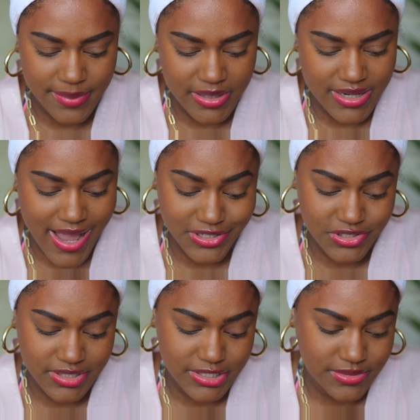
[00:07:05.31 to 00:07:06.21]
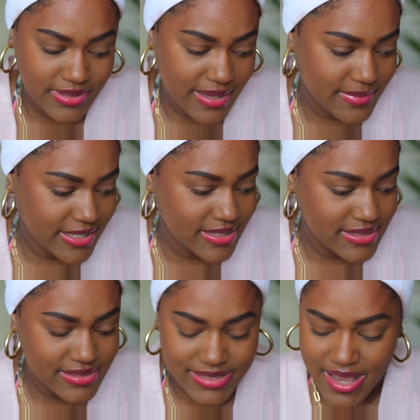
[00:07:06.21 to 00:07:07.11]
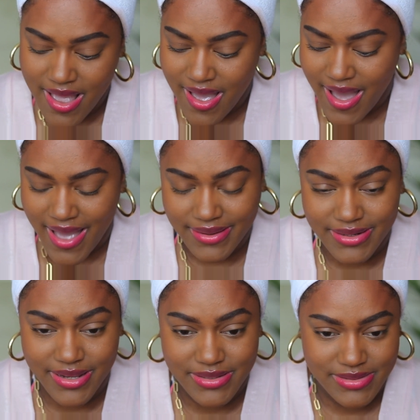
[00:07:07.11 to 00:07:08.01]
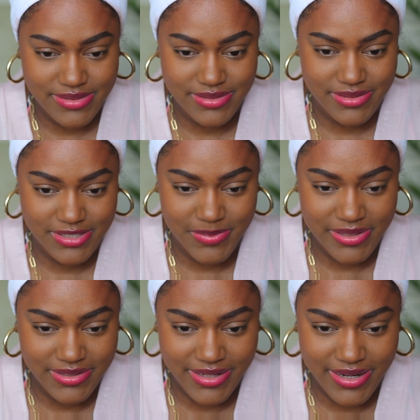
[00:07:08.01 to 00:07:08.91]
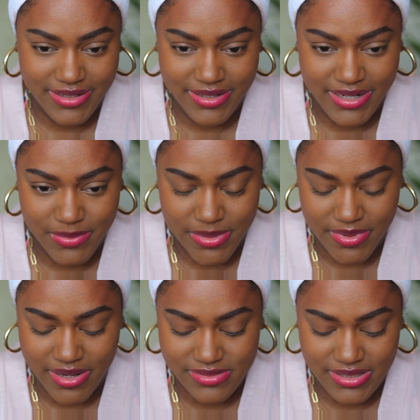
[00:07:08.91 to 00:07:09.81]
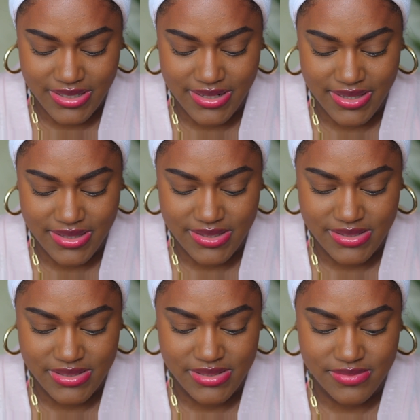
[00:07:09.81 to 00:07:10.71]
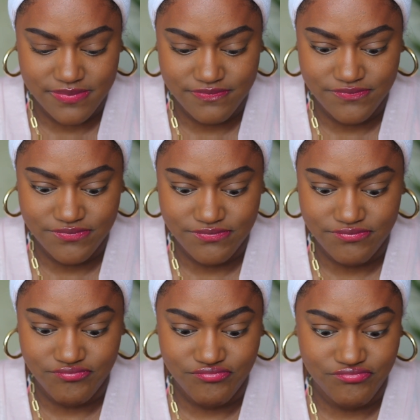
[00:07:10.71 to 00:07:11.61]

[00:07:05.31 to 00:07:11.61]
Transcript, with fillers: I'm gonna actually do that because I cannot spend a day looking at my brows looking like this. Mm -mm.